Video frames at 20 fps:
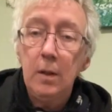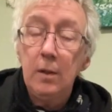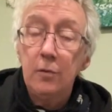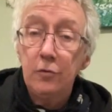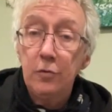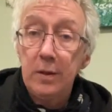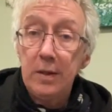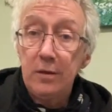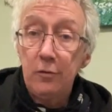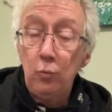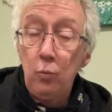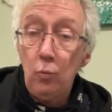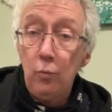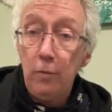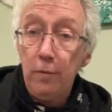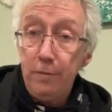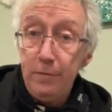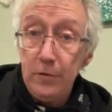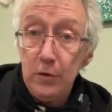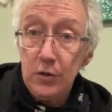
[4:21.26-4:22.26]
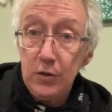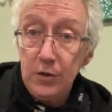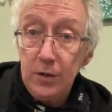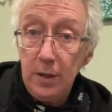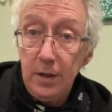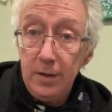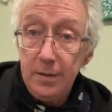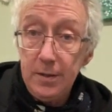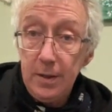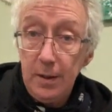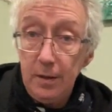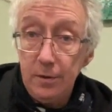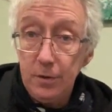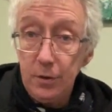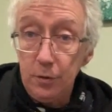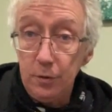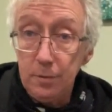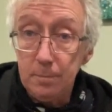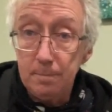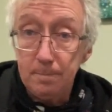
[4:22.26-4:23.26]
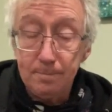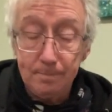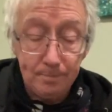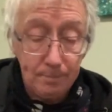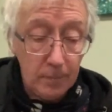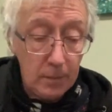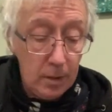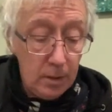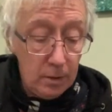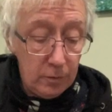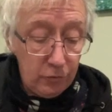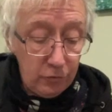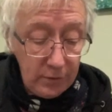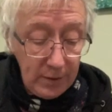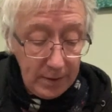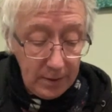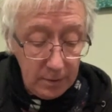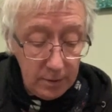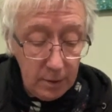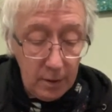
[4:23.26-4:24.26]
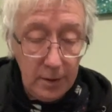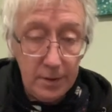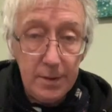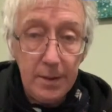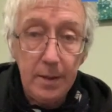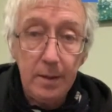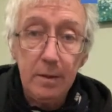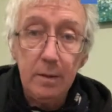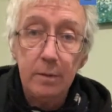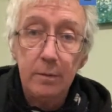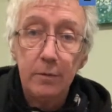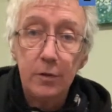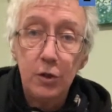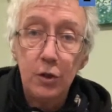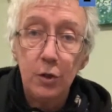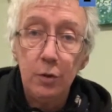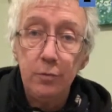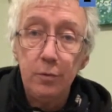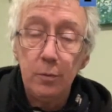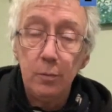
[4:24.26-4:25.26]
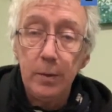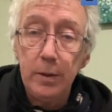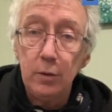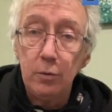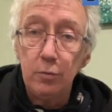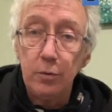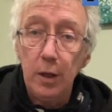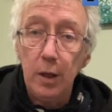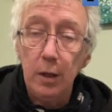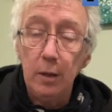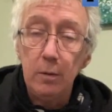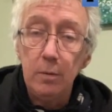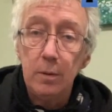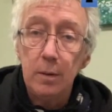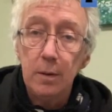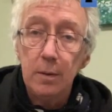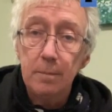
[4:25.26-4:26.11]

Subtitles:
So that's the first idea done. Second idea, the tune that we all know.